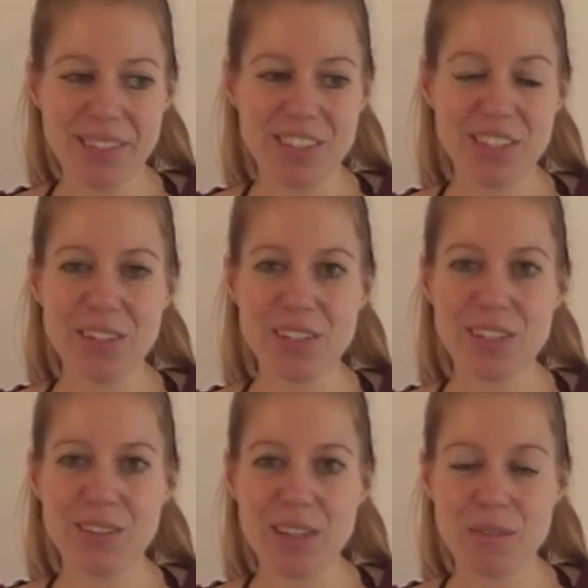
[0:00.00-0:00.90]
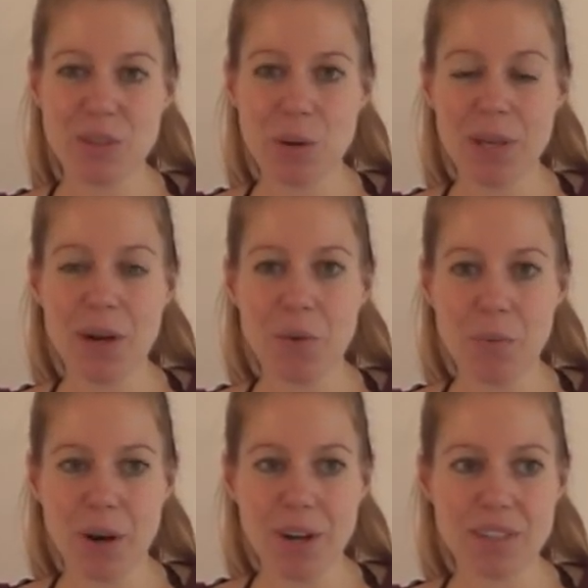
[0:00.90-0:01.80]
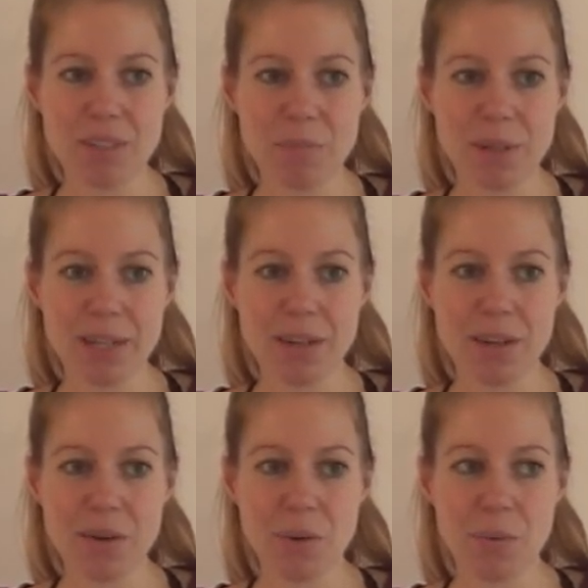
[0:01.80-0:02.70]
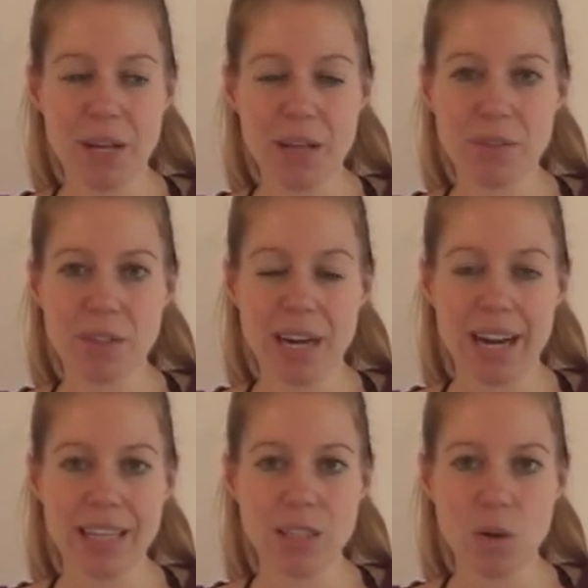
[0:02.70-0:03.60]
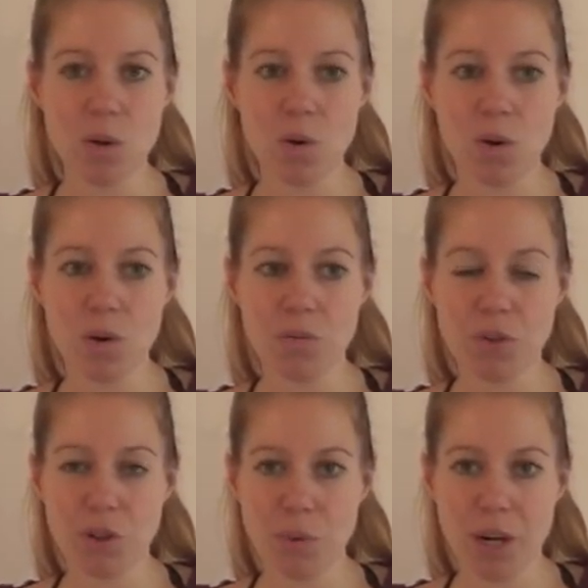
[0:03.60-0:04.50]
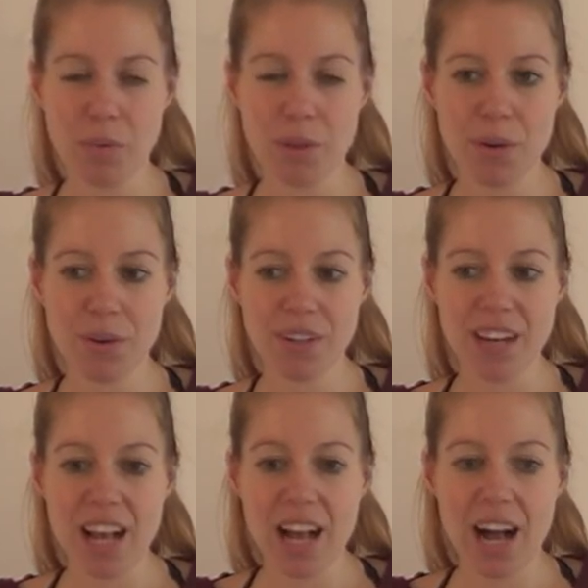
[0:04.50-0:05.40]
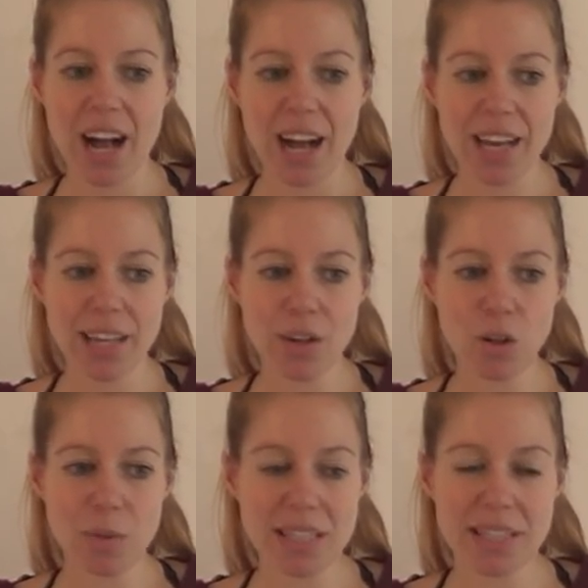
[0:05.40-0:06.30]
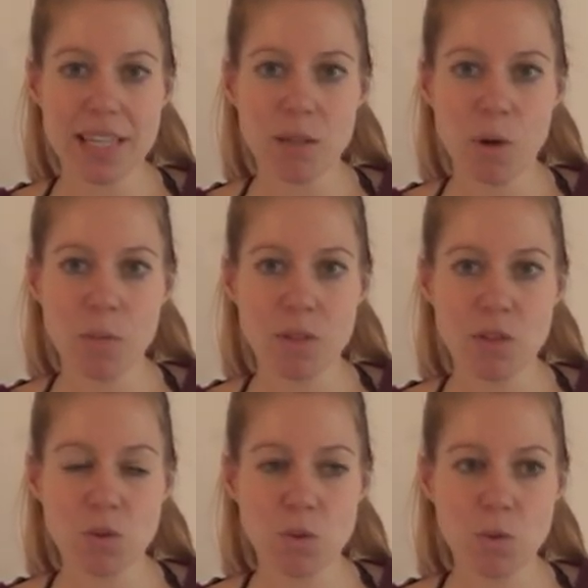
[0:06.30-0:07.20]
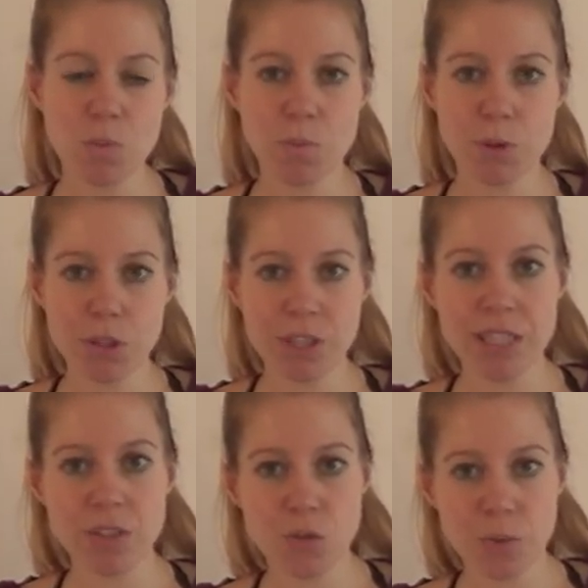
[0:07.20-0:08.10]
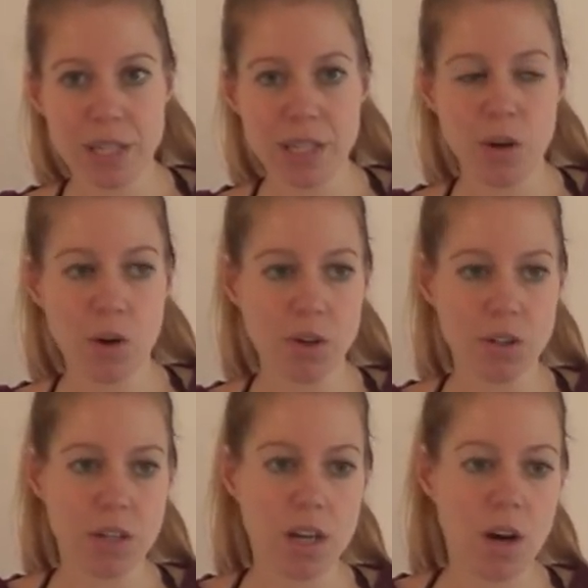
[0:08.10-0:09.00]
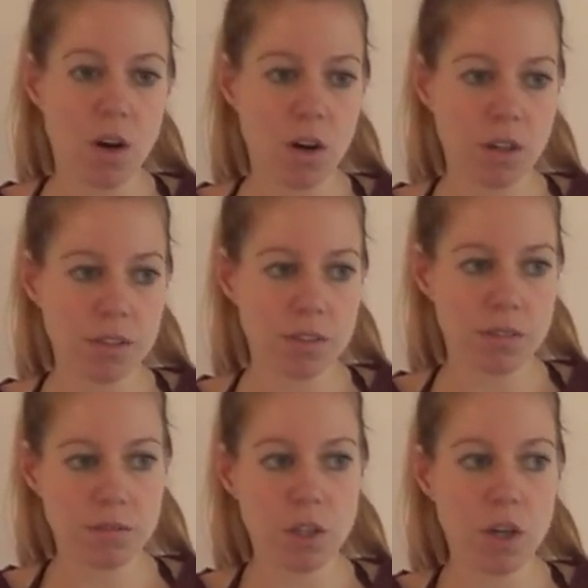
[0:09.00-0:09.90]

She also loves going on walks, but whenever I go for a walk with her, I always take a moment to put her in a tree or on